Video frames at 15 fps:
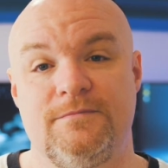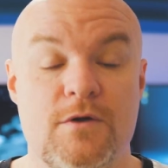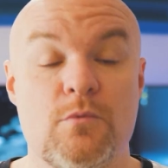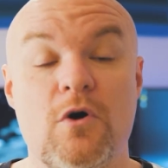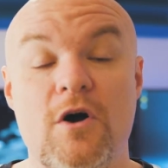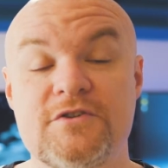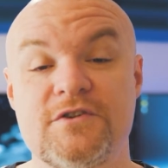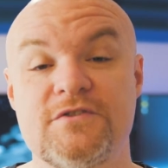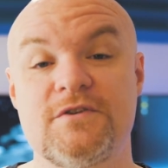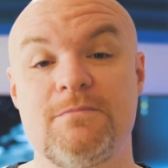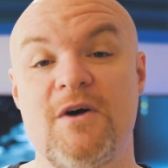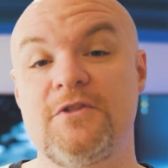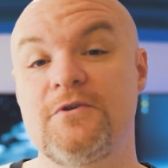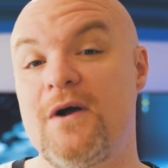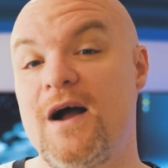There were also some
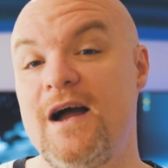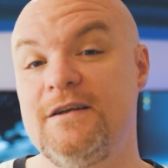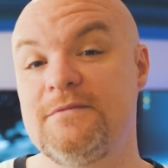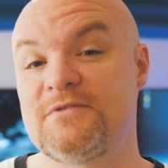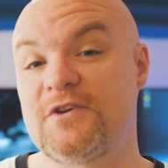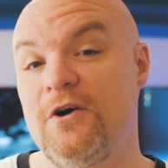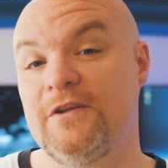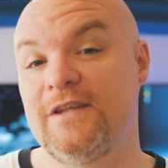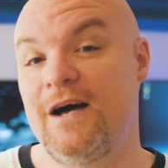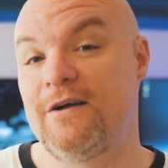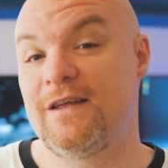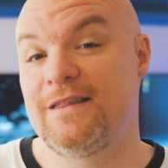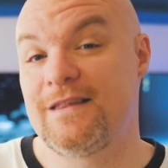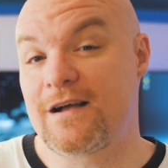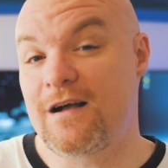other items called
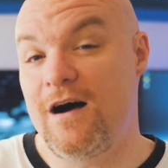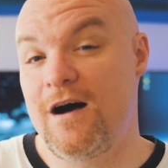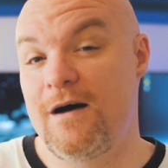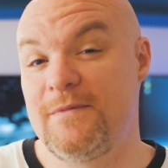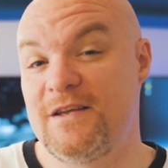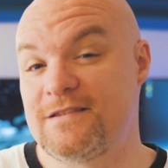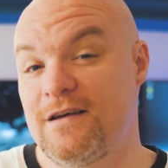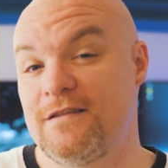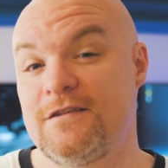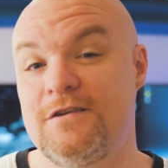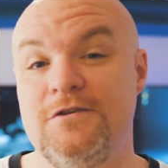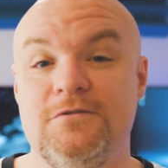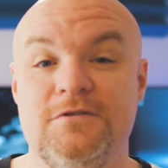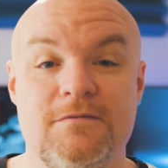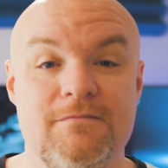out in the comments on
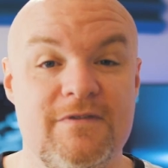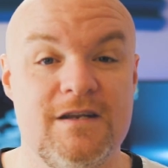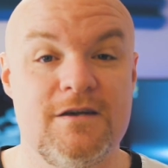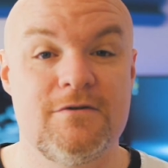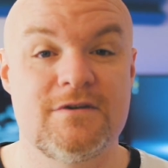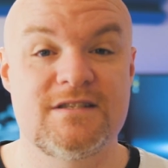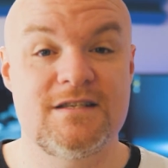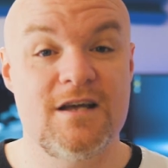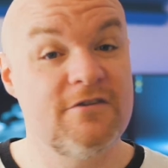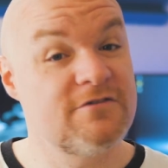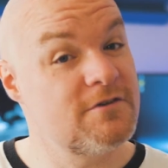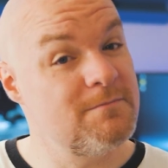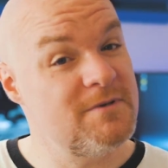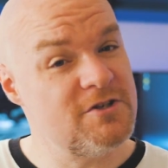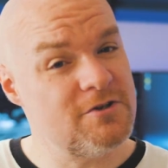the YouTube video itself,
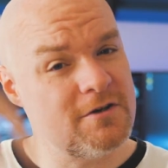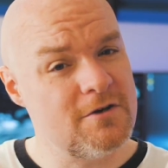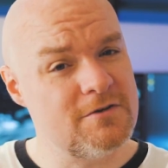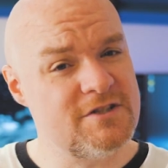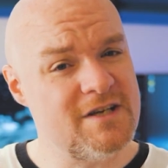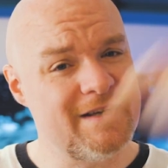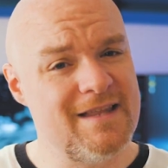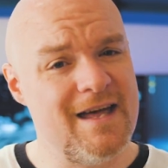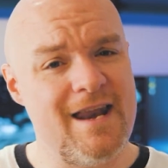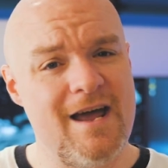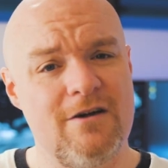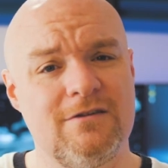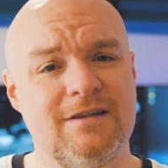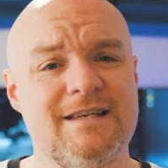so be sure to go check that out.